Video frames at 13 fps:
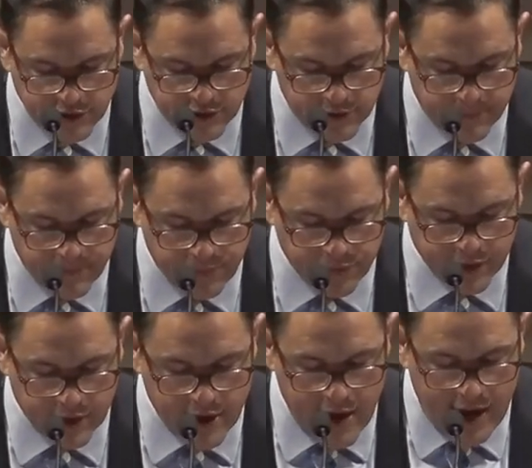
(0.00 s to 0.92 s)
and since I
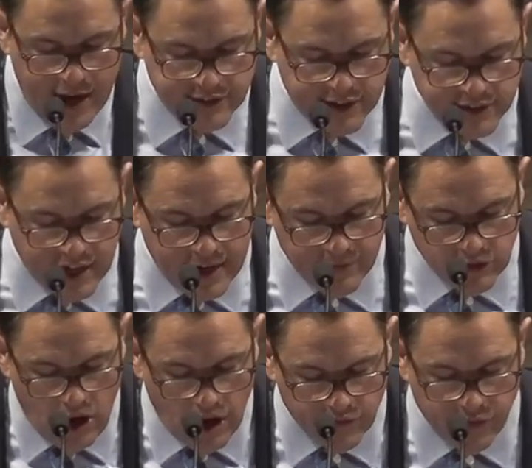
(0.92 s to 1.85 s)
have longed for many
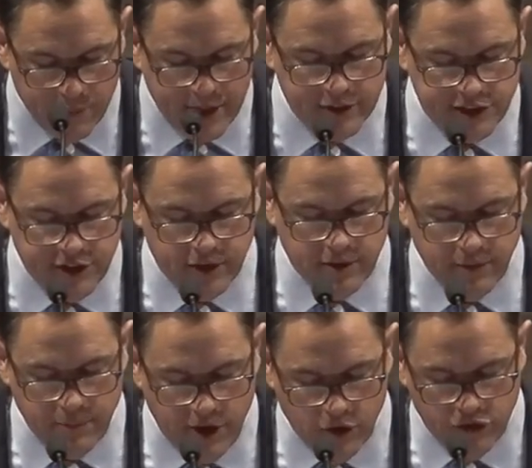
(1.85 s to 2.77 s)
years to come to you,
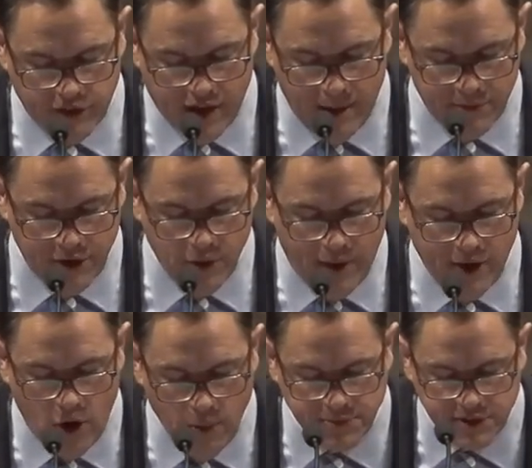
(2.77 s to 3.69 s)
I hope to see you
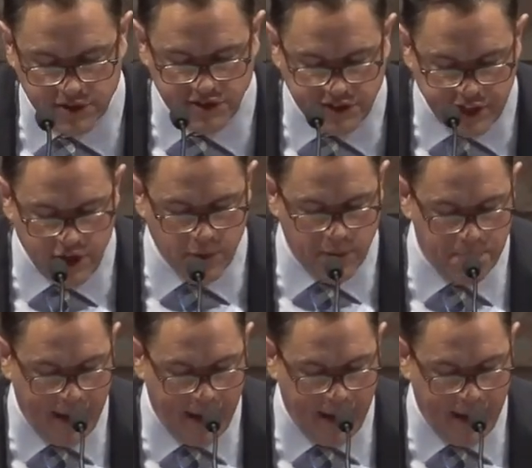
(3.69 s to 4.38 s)
in passing